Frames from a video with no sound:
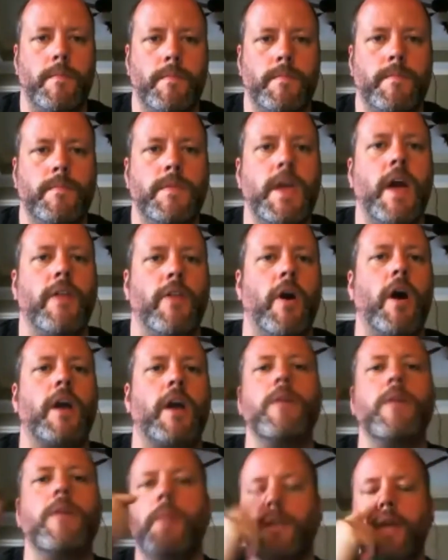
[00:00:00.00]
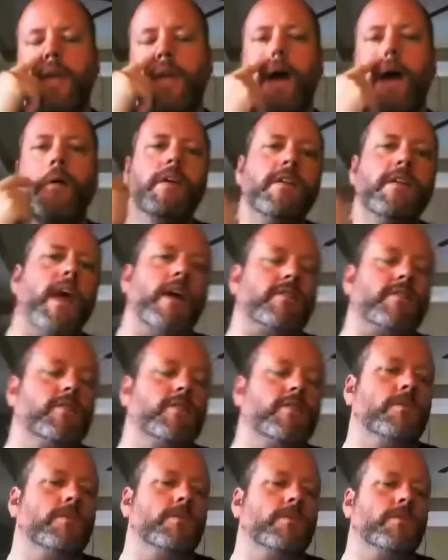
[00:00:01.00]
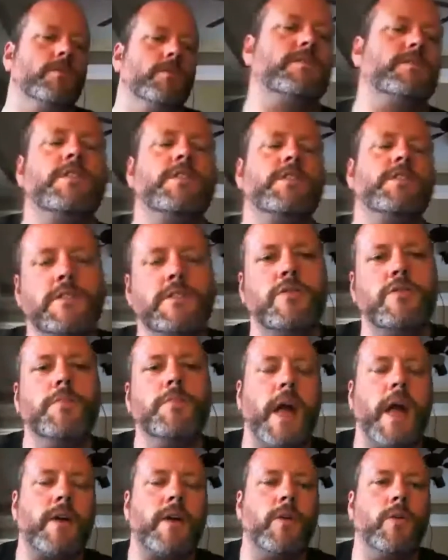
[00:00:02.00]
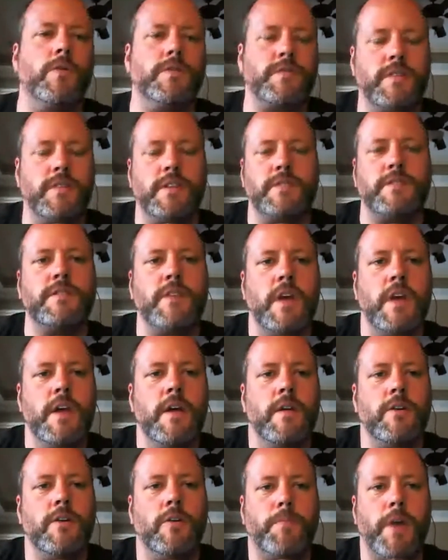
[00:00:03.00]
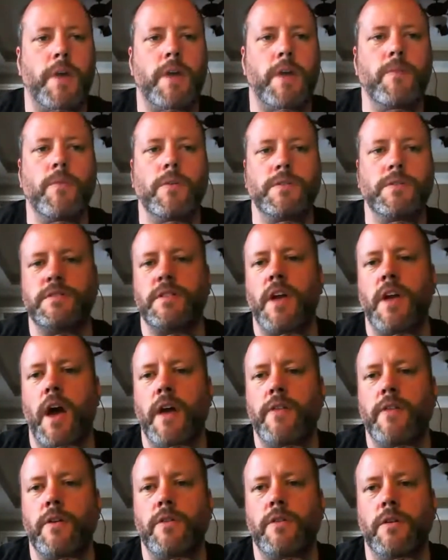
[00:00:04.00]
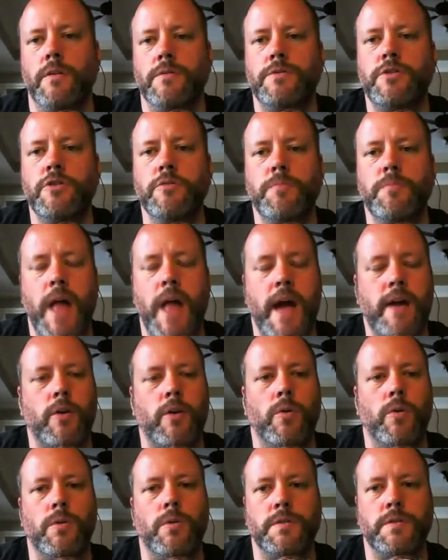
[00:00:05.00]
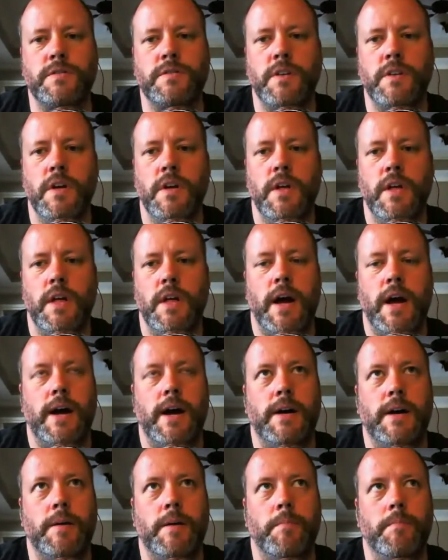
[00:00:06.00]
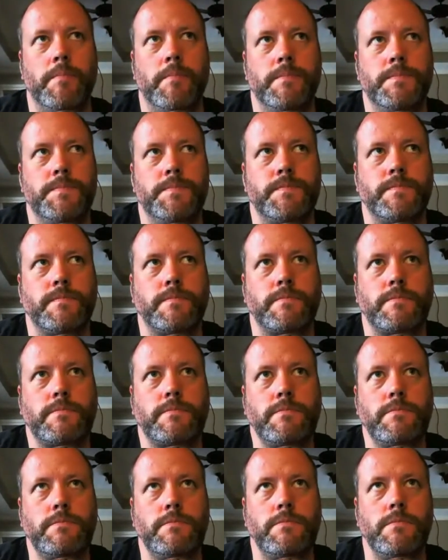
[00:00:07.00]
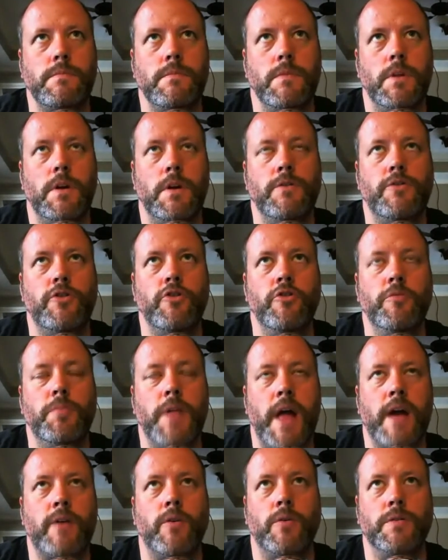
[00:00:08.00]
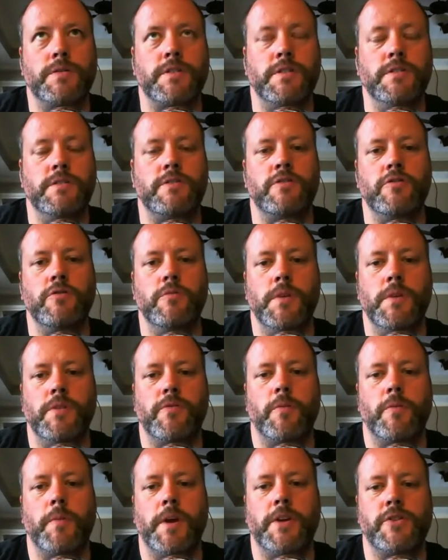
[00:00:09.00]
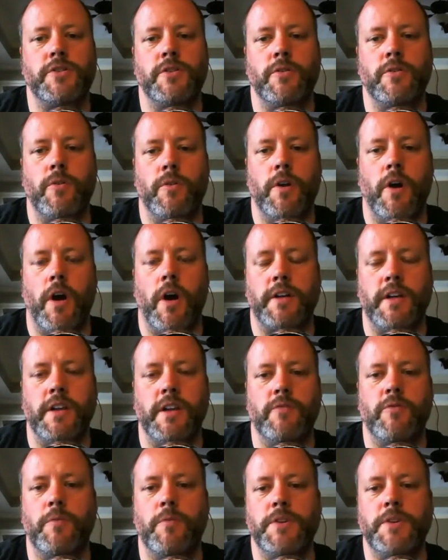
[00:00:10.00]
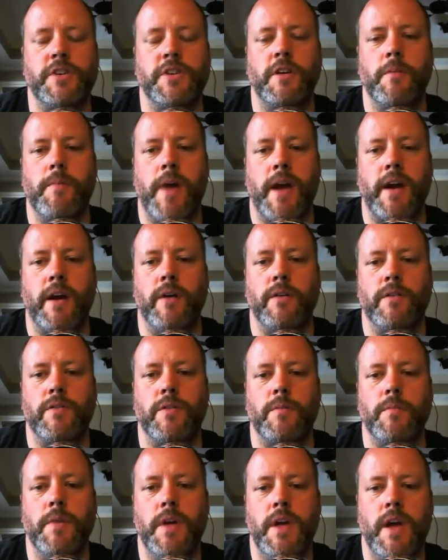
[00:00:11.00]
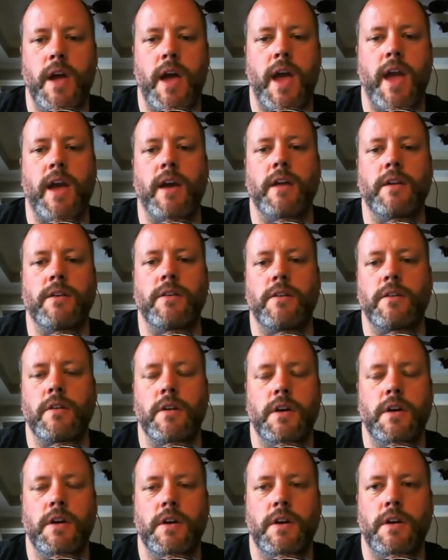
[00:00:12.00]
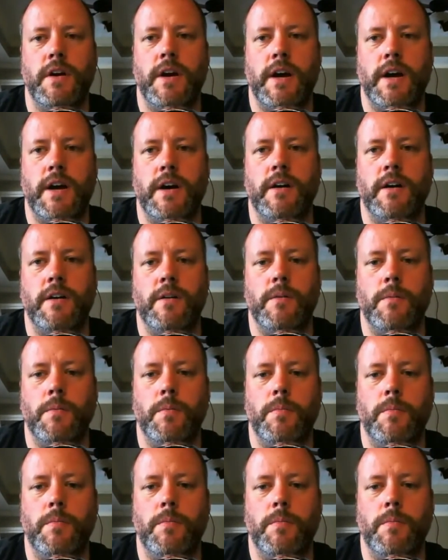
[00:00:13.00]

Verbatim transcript: only on yeah, the Hawking bet. Yeah, yeah. So, so essentially, do black holes. This is, you know, Penrose is the guy that you know, do black holes. Um, do black holes consume information or not? Can information come back out of them? And uh,